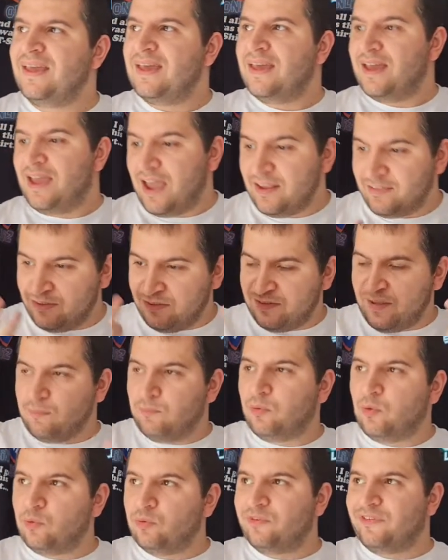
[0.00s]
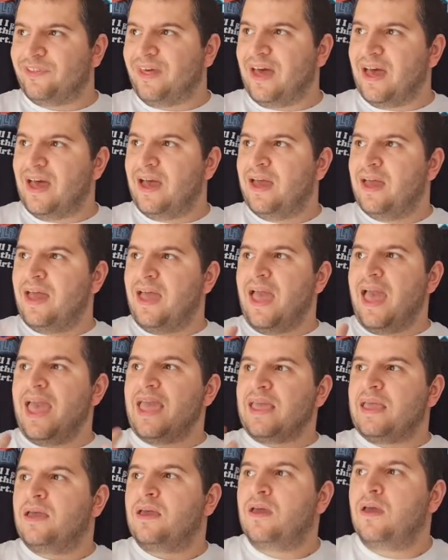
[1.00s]
a symbol that,
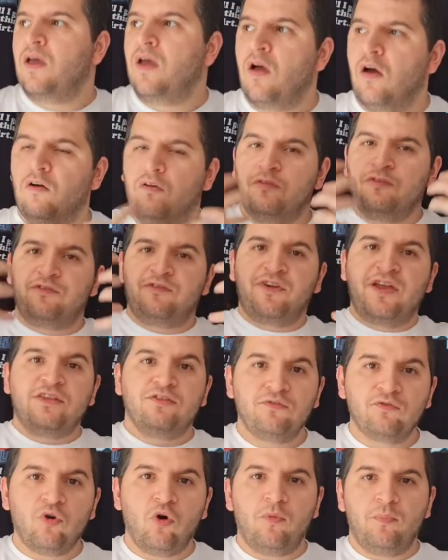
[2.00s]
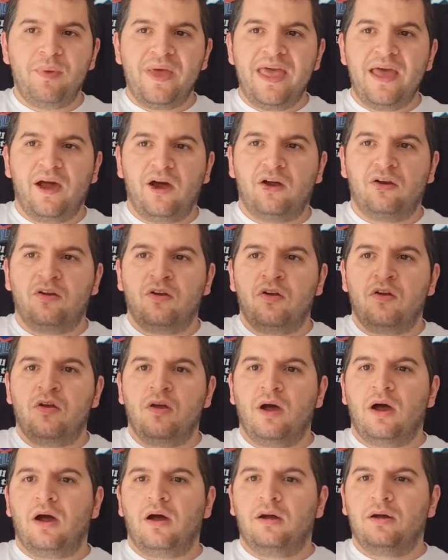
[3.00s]
hey, things have got better.
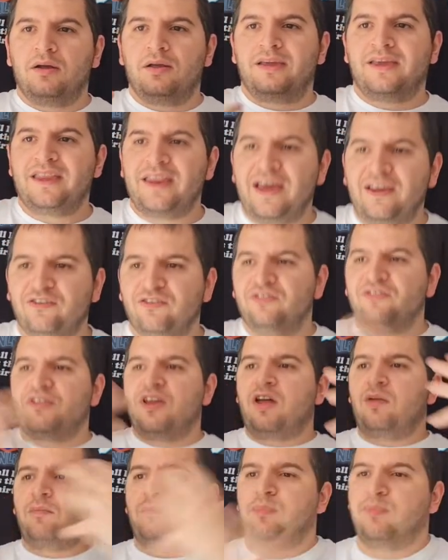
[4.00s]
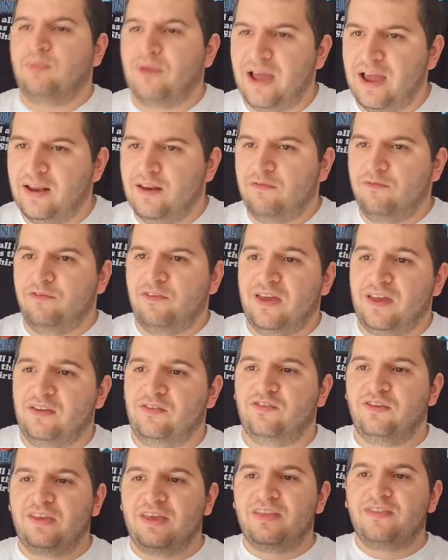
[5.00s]
You can actually start planning
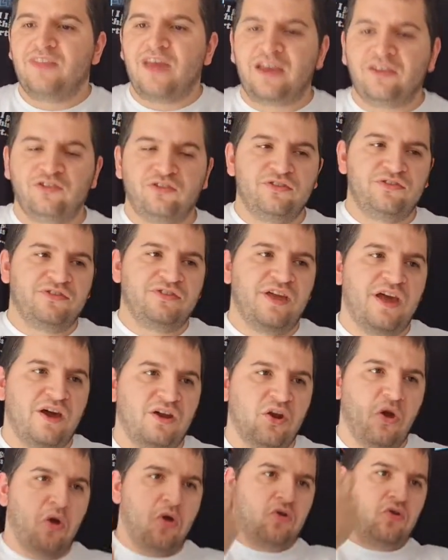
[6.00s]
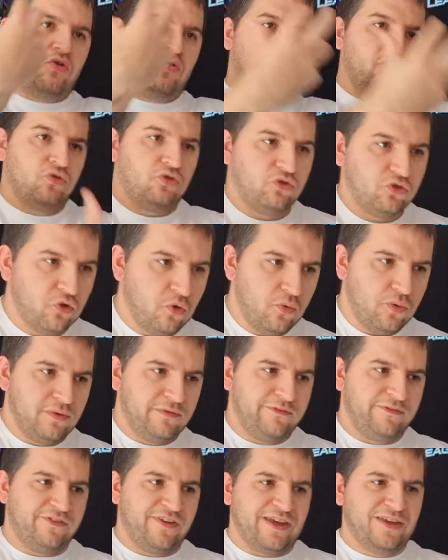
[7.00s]
things. You can actually start doing
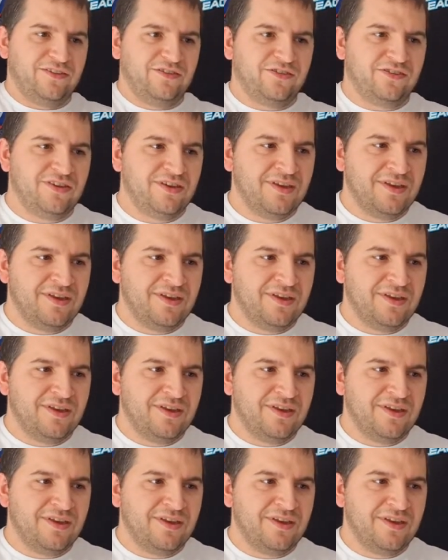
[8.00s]
things.